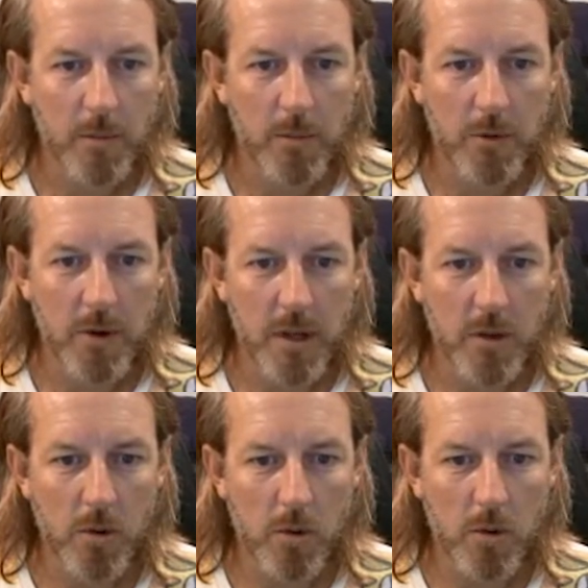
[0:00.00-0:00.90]
Pretty
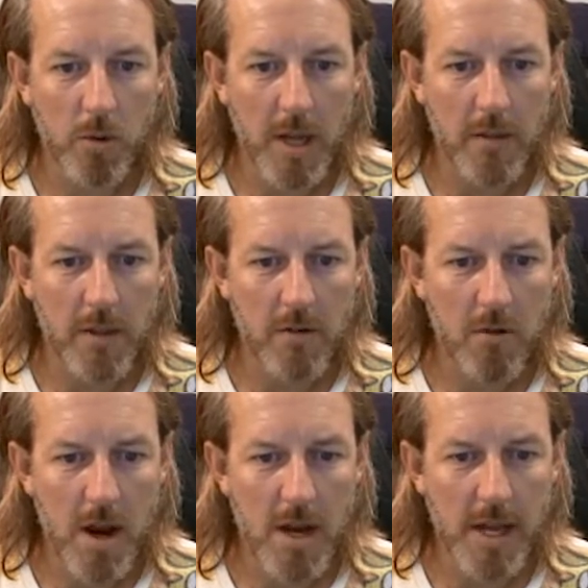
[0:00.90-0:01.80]
cool. And then
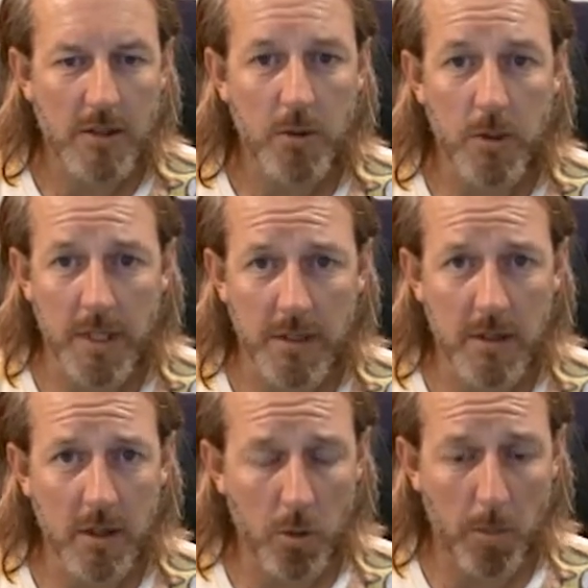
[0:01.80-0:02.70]
right next to it is a
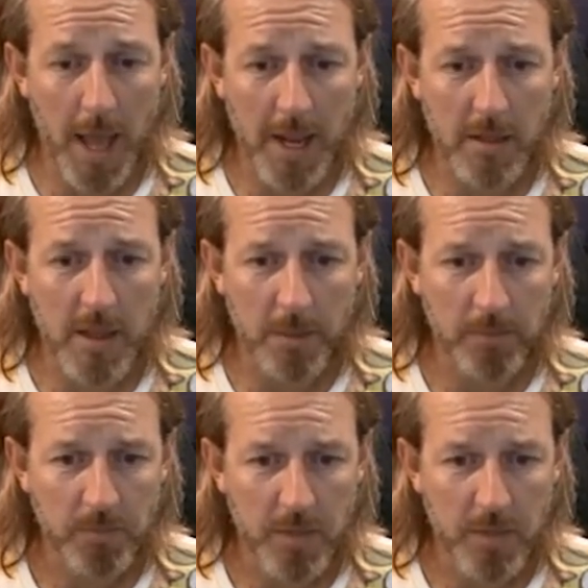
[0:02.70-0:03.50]
little black thing,